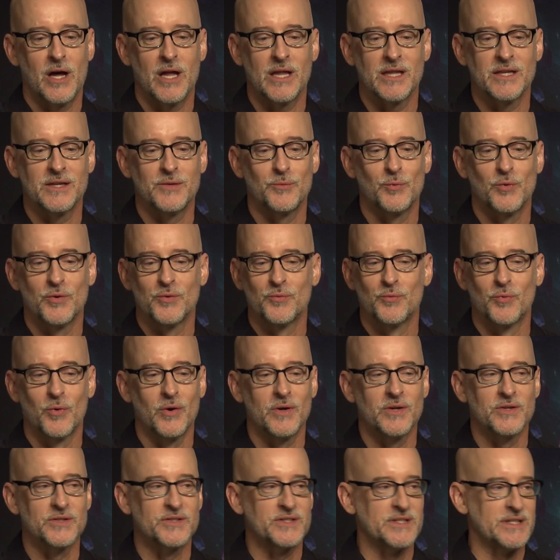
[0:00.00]
Hollywood
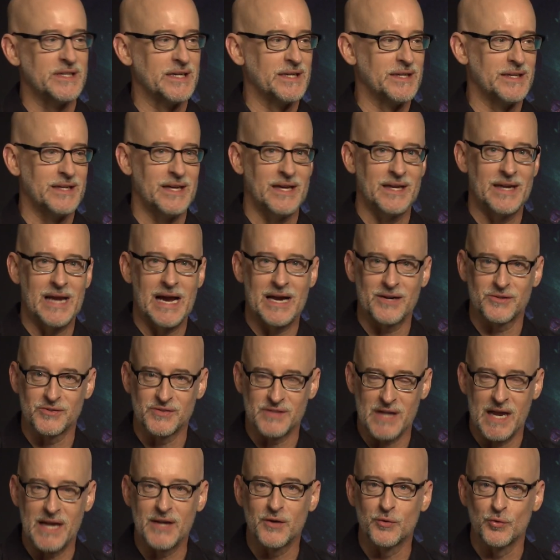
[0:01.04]
royalty and
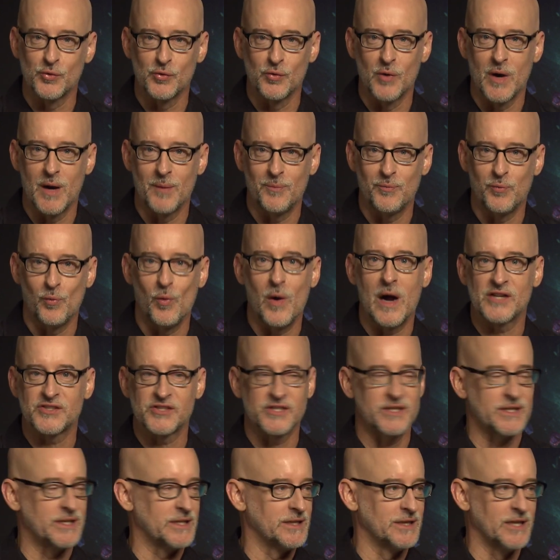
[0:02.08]
actors I grew up
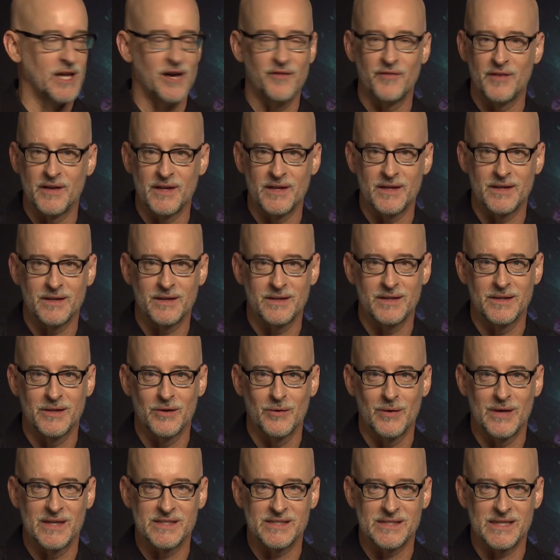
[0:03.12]
watching and loving,
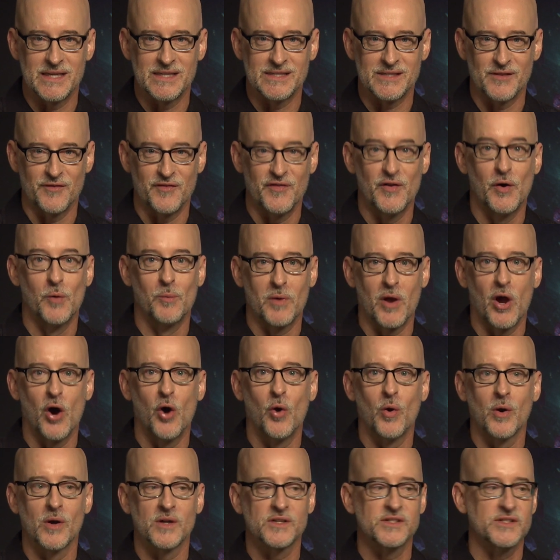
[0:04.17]
as a film
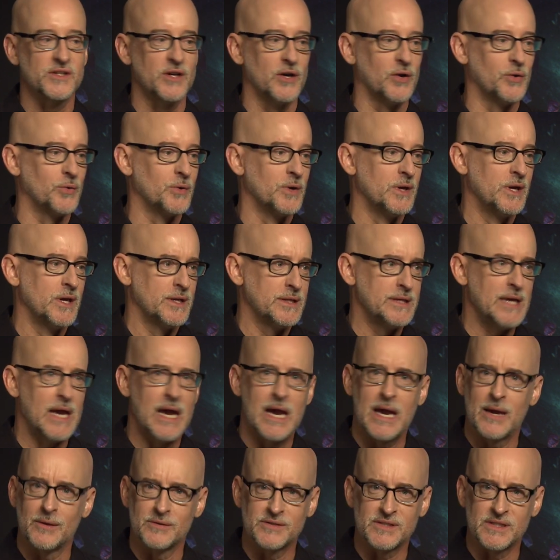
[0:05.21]
goer. So
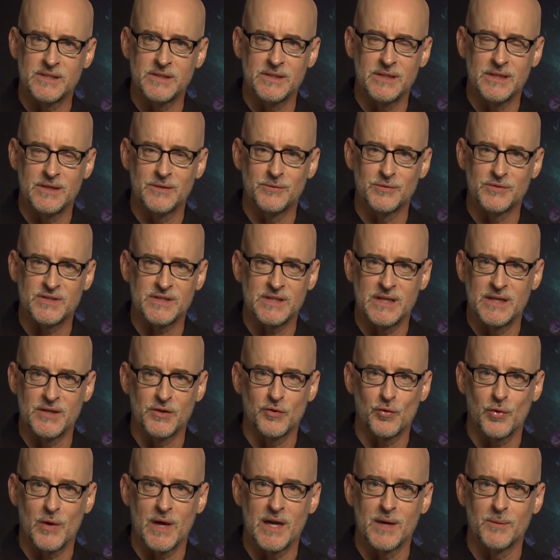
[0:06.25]
yeah, it was
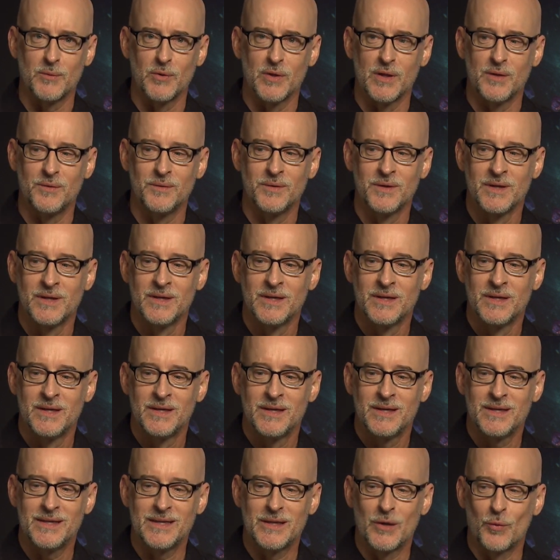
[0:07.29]
incredible. And,
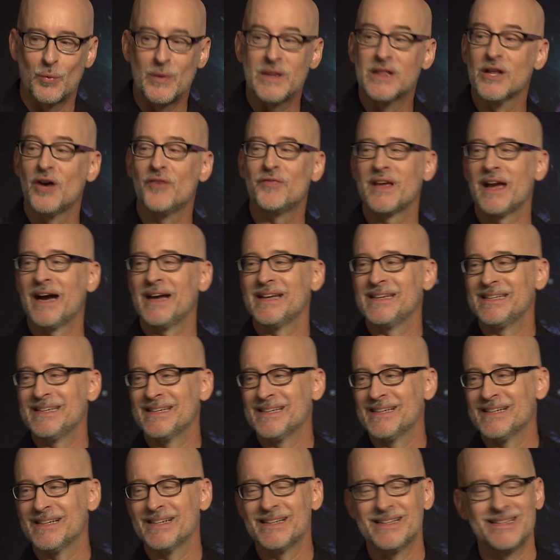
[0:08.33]
we love the
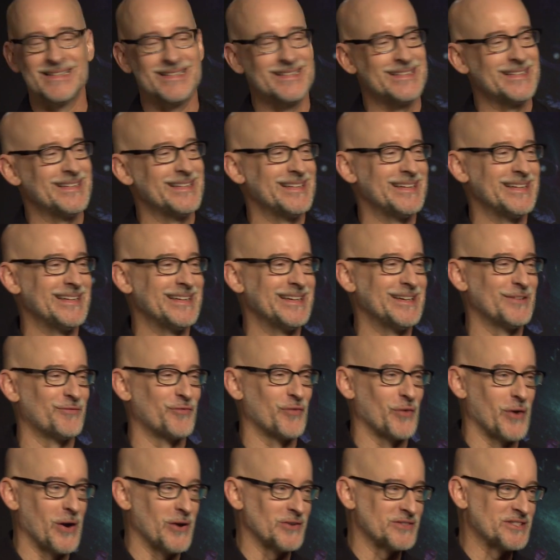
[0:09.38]
idea
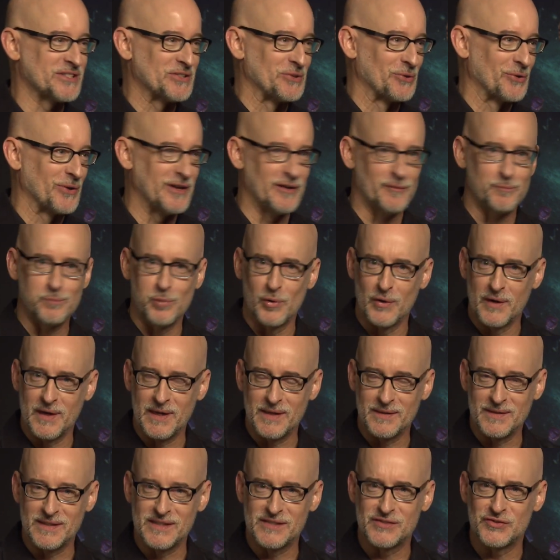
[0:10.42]
for our story of
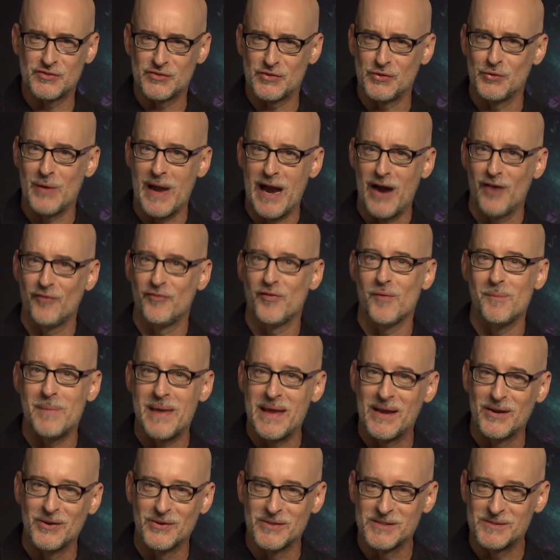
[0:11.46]
putting these 2 alpha
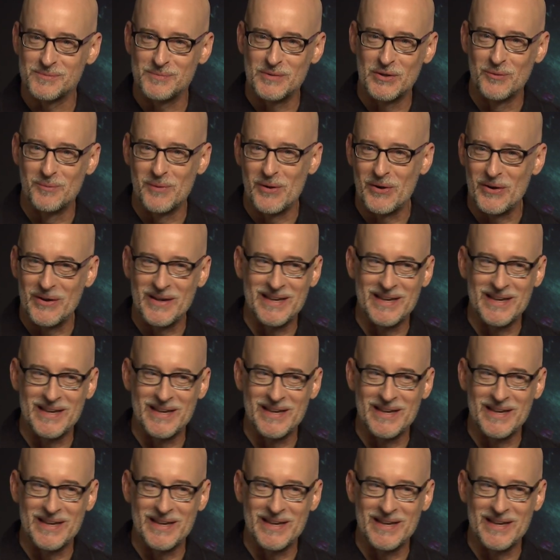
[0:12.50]
males, Bill